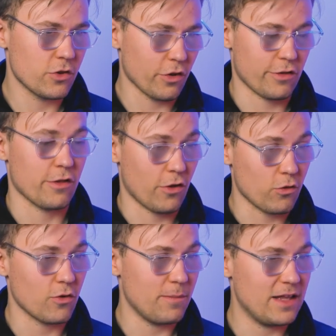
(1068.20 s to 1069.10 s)
just a
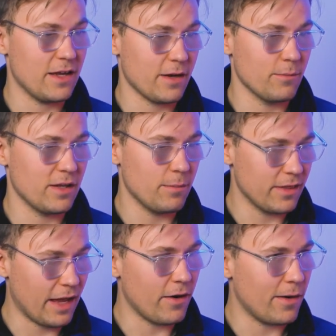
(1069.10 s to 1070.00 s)
social media company,
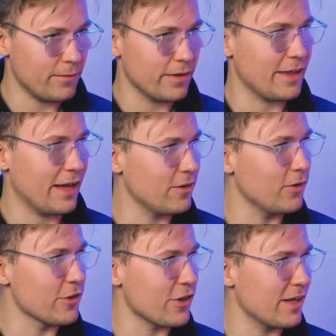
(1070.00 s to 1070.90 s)
but they are a
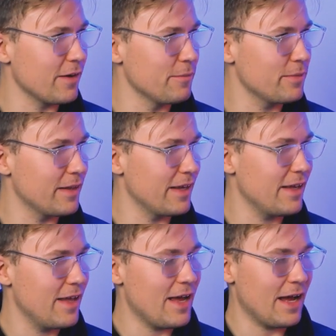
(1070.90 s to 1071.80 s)
technology company. Yeah.
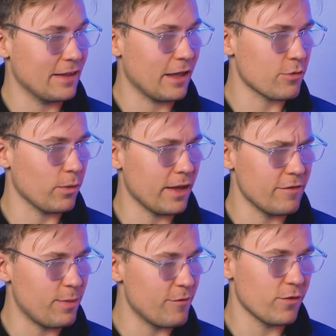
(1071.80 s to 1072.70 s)
And that's what
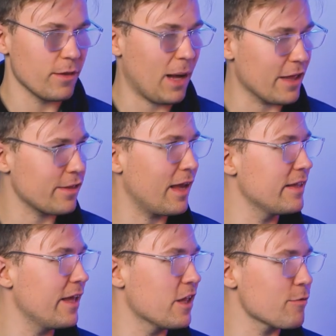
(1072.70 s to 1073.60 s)
they've been for the past
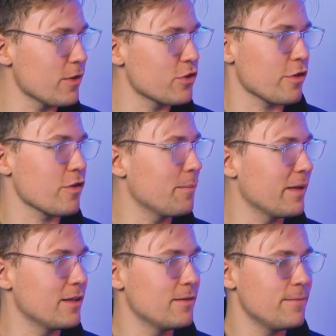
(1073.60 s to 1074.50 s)
10 years, but it's just not
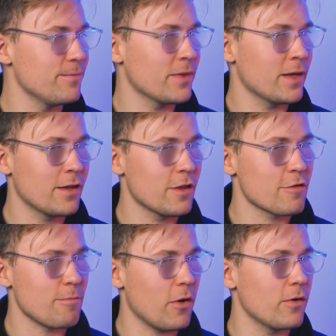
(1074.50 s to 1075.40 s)
been
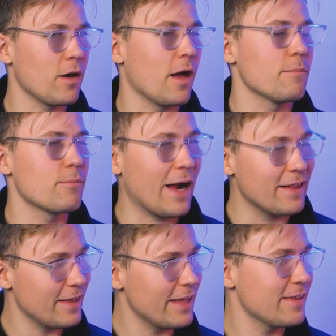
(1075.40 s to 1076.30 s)
like
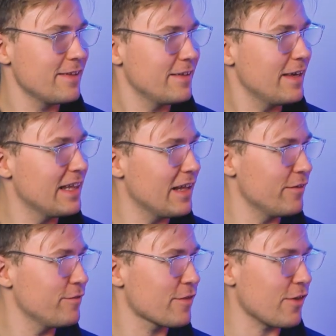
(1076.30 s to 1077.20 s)
branded
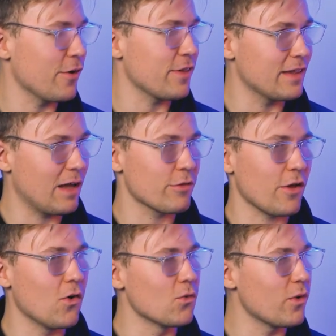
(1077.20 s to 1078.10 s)
enough. Yeah. So I think that was
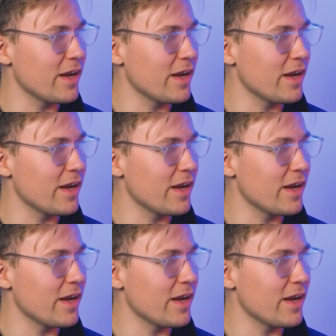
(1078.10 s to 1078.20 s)
the whole